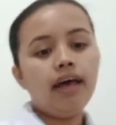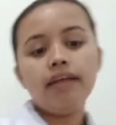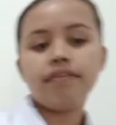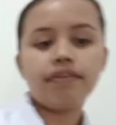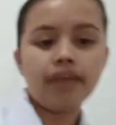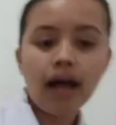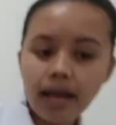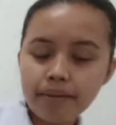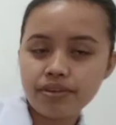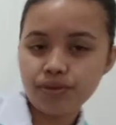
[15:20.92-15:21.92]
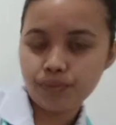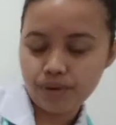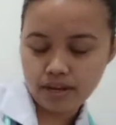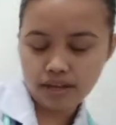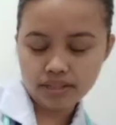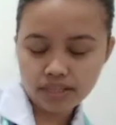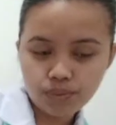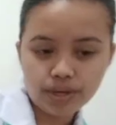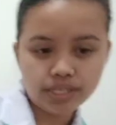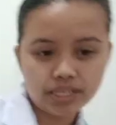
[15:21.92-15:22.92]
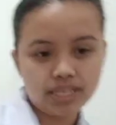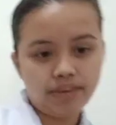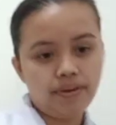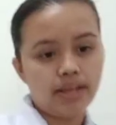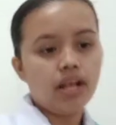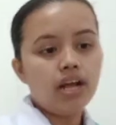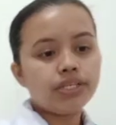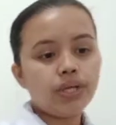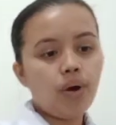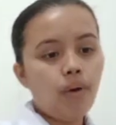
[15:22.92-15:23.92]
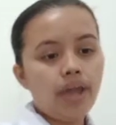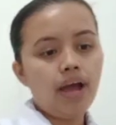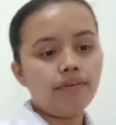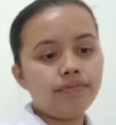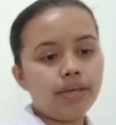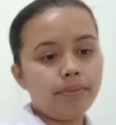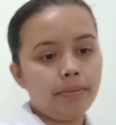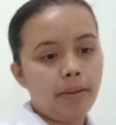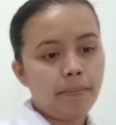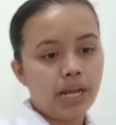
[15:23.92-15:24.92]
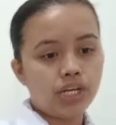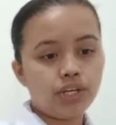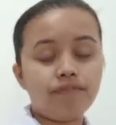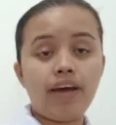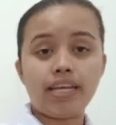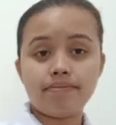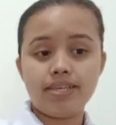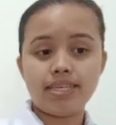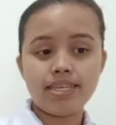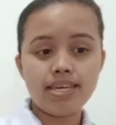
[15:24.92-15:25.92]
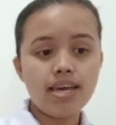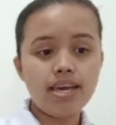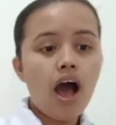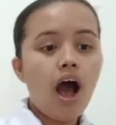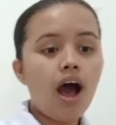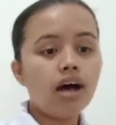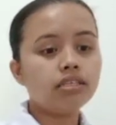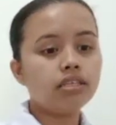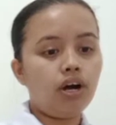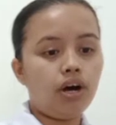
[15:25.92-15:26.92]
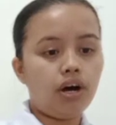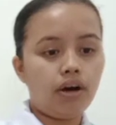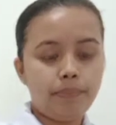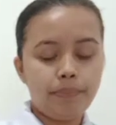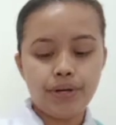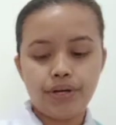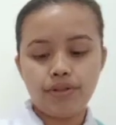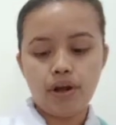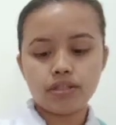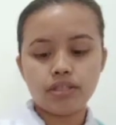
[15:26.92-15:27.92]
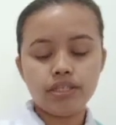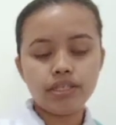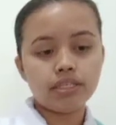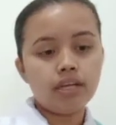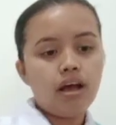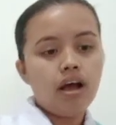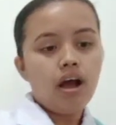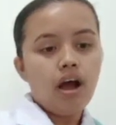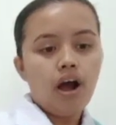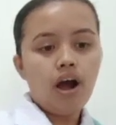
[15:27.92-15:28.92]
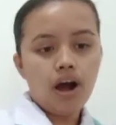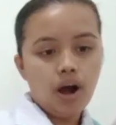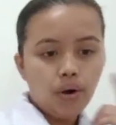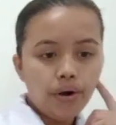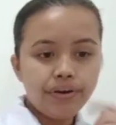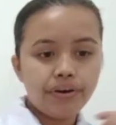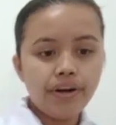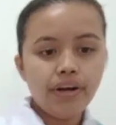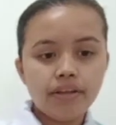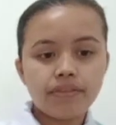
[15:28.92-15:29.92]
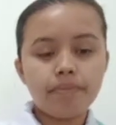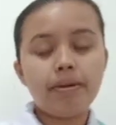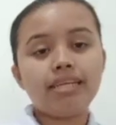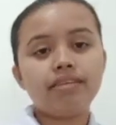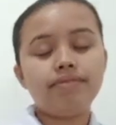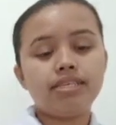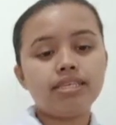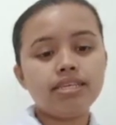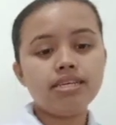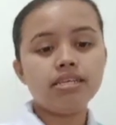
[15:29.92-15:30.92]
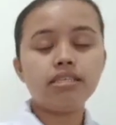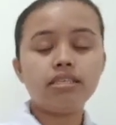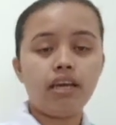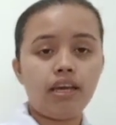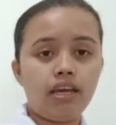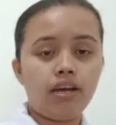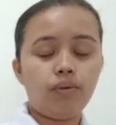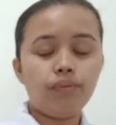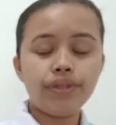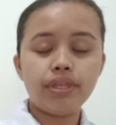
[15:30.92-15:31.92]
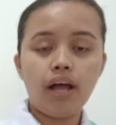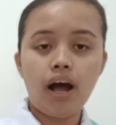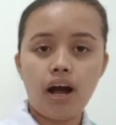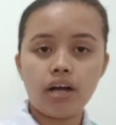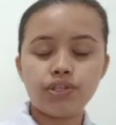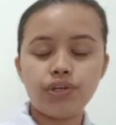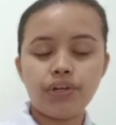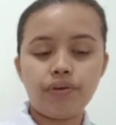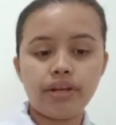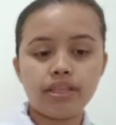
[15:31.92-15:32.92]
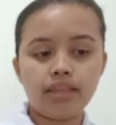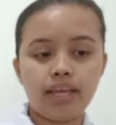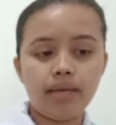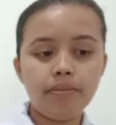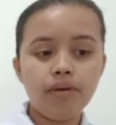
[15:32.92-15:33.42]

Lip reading: the time is what it was given. So I have given my patient vitamin C as per the doctor's order. The vitamin C is with a generic name,